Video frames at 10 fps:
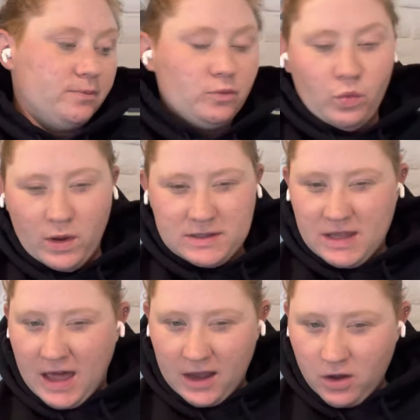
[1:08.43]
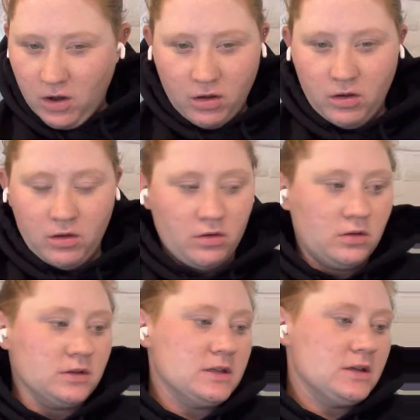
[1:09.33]
what's that
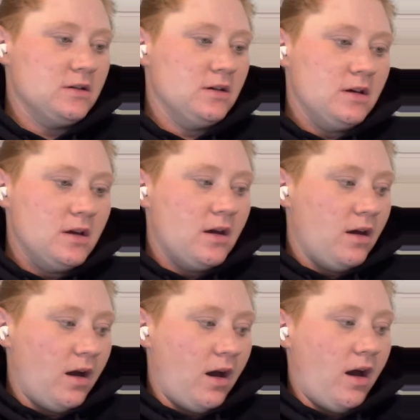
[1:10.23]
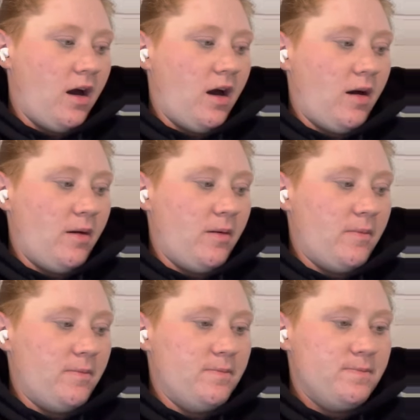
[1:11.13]
called,
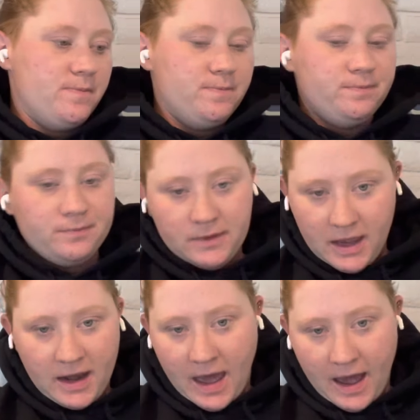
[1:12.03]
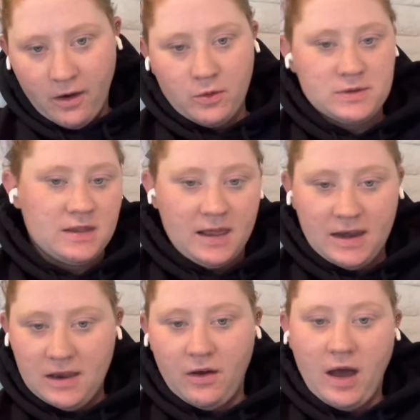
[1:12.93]
an out, and
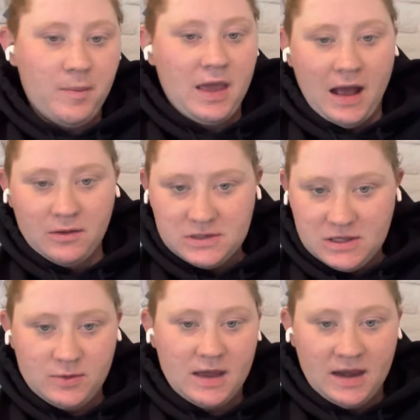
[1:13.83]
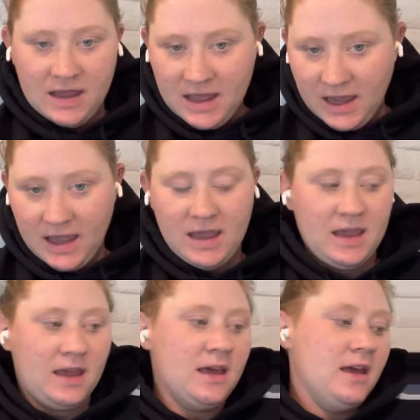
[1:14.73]
then, how many outs do you get an
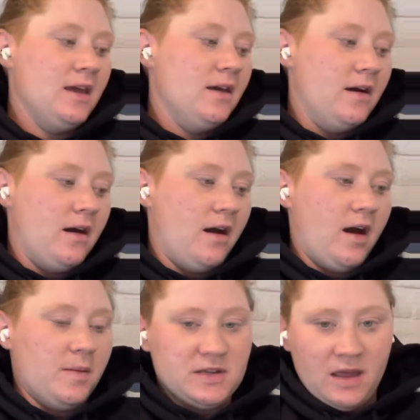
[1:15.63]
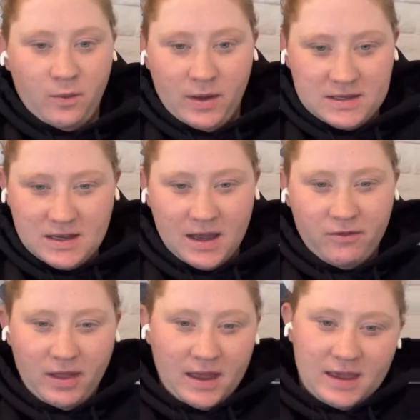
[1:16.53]
inning, so that way it's kind of
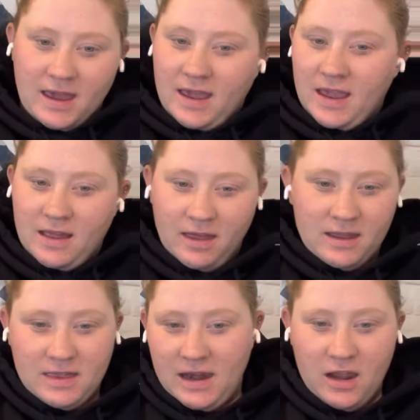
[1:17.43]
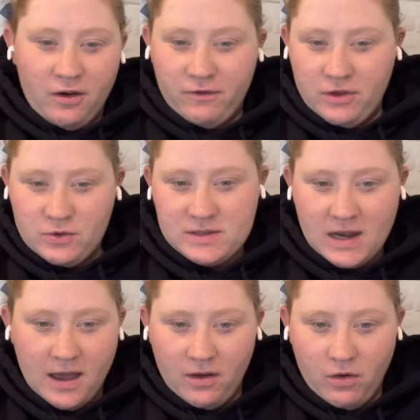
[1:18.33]
like an interview
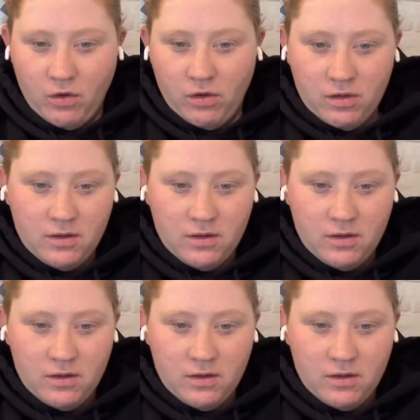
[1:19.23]
style